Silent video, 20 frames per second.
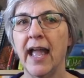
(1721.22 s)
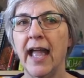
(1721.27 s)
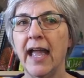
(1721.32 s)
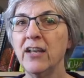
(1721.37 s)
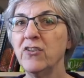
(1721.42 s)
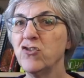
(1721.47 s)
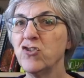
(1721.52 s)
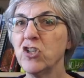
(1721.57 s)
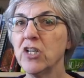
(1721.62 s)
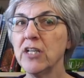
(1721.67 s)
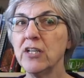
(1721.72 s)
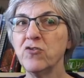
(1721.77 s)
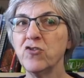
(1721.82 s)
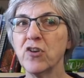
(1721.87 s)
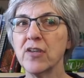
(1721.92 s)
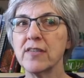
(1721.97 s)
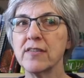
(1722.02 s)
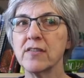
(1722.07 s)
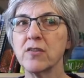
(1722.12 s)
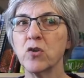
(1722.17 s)
And she
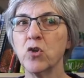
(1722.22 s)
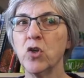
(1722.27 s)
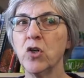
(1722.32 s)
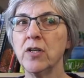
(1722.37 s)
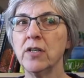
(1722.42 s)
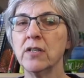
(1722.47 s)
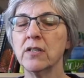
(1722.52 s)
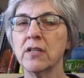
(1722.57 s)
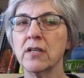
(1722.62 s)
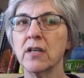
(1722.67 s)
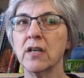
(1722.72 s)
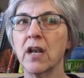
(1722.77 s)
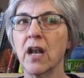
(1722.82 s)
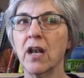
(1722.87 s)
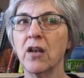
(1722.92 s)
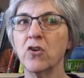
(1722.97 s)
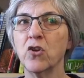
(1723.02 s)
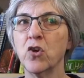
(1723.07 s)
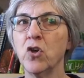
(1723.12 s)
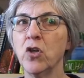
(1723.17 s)
just couldn't
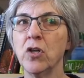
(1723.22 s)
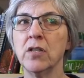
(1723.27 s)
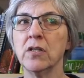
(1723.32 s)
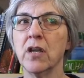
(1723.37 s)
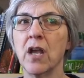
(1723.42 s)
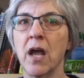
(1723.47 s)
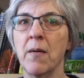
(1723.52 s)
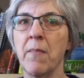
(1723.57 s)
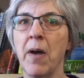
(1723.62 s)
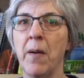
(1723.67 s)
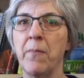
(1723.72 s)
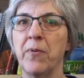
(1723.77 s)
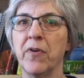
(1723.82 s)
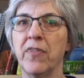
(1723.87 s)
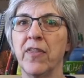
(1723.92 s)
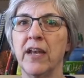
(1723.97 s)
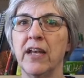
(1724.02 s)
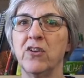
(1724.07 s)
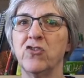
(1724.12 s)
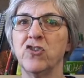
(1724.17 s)
come up
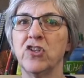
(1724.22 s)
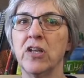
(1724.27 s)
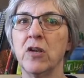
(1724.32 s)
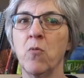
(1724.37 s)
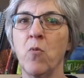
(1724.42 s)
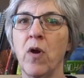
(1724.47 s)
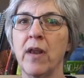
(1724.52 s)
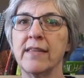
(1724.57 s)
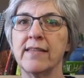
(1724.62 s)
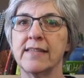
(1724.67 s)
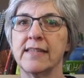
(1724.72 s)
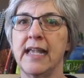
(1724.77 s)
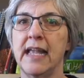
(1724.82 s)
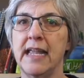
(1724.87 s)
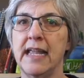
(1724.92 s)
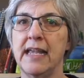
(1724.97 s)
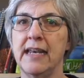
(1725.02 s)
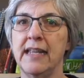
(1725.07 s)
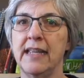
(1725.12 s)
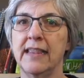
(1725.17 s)
with any. She didn't want to
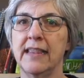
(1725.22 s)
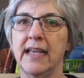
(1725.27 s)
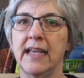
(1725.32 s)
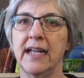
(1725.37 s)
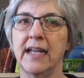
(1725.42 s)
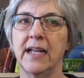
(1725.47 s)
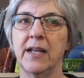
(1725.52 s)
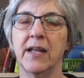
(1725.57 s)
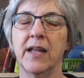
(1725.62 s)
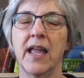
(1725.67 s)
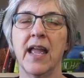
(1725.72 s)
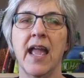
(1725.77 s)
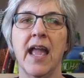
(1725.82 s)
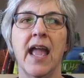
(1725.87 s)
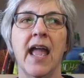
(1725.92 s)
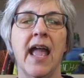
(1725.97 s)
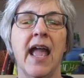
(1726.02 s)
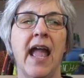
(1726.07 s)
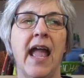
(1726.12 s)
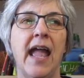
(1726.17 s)
say anything.
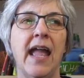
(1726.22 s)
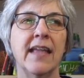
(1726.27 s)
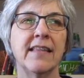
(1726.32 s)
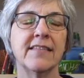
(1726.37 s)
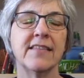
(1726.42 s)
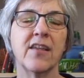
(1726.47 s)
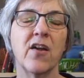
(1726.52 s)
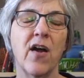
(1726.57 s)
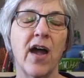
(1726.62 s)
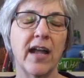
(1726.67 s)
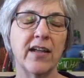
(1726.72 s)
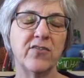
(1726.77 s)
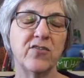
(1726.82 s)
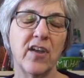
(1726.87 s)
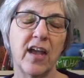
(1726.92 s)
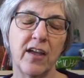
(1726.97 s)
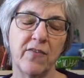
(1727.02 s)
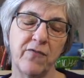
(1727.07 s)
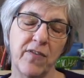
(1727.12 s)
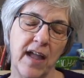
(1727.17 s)
And so I
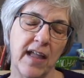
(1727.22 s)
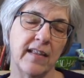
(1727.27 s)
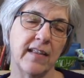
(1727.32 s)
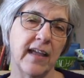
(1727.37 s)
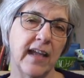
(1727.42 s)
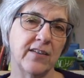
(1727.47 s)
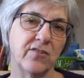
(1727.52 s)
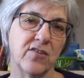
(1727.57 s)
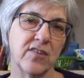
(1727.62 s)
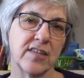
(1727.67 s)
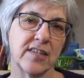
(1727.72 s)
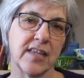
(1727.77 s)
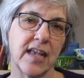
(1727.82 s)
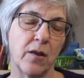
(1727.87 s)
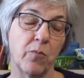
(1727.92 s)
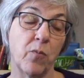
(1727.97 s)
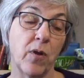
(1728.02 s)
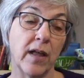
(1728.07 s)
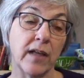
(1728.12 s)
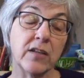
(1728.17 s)
finally just
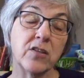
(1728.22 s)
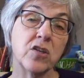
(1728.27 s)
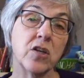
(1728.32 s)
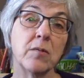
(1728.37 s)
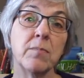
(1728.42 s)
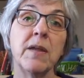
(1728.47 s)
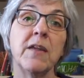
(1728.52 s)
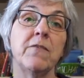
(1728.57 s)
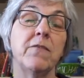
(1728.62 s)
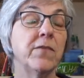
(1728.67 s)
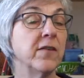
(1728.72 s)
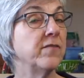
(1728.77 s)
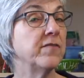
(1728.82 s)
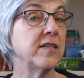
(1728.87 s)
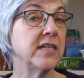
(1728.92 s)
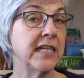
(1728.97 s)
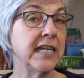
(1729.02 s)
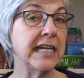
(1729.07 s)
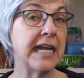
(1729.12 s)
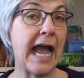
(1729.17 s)
said, "Well, it took me
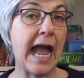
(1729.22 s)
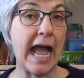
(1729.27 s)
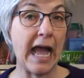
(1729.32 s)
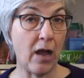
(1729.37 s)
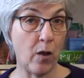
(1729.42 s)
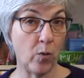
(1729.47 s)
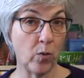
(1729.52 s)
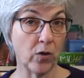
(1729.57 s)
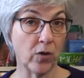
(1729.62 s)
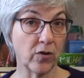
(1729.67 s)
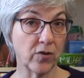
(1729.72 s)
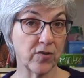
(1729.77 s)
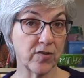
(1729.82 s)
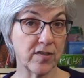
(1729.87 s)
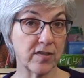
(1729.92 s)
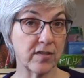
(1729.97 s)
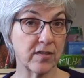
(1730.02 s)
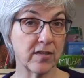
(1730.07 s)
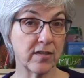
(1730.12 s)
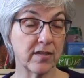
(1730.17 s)
15
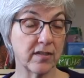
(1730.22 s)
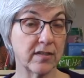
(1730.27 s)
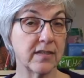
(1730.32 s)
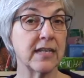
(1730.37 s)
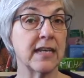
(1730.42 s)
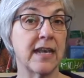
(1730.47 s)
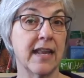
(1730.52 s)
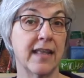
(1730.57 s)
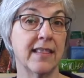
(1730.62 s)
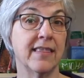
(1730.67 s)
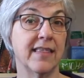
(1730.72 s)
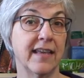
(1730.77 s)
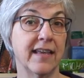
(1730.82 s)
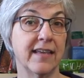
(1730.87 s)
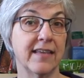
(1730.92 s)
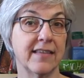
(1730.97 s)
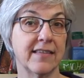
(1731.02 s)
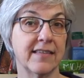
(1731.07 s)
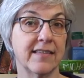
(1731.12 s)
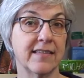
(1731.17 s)
hours to knit
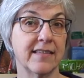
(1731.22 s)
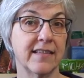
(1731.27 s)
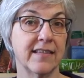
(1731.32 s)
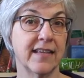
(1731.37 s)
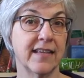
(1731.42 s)
this."